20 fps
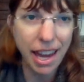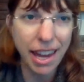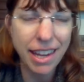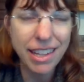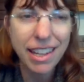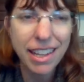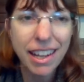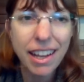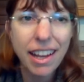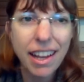head.
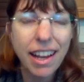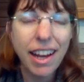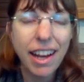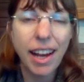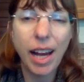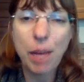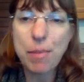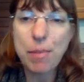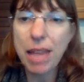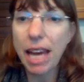
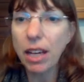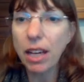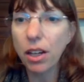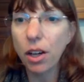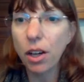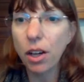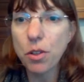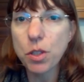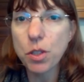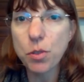And that
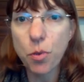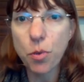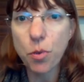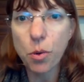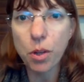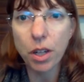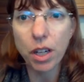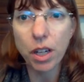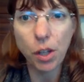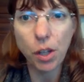goes
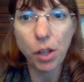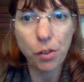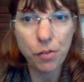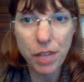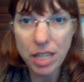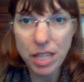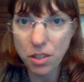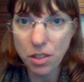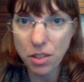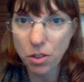for your
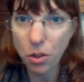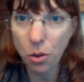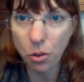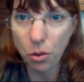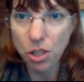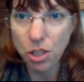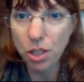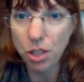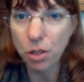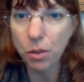fitness
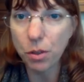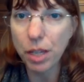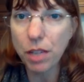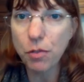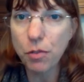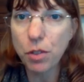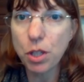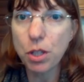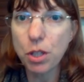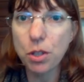goal too.
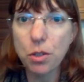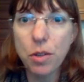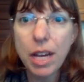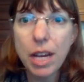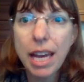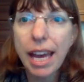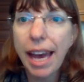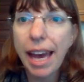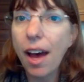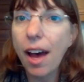If you
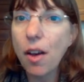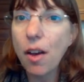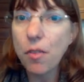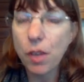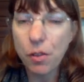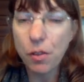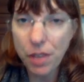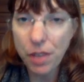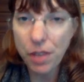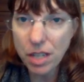have
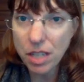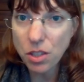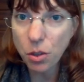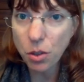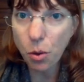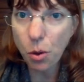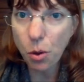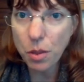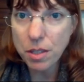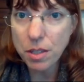a fitness
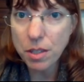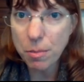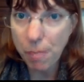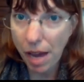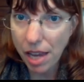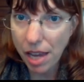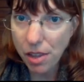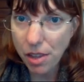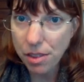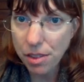goal this
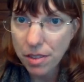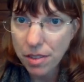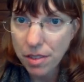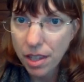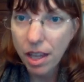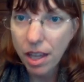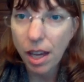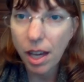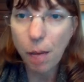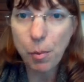month,
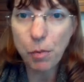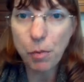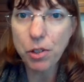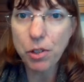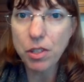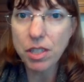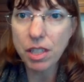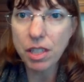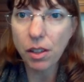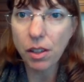if you're
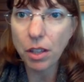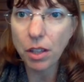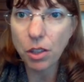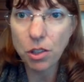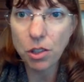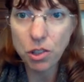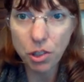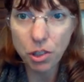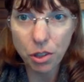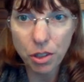still on
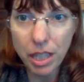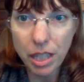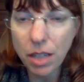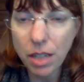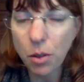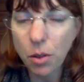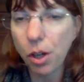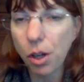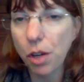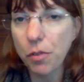your
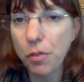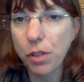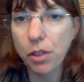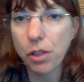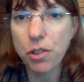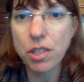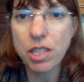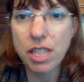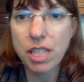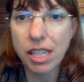journey or if you're
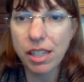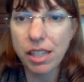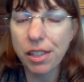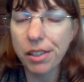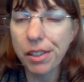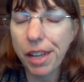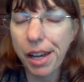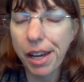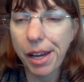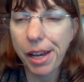
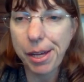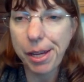still,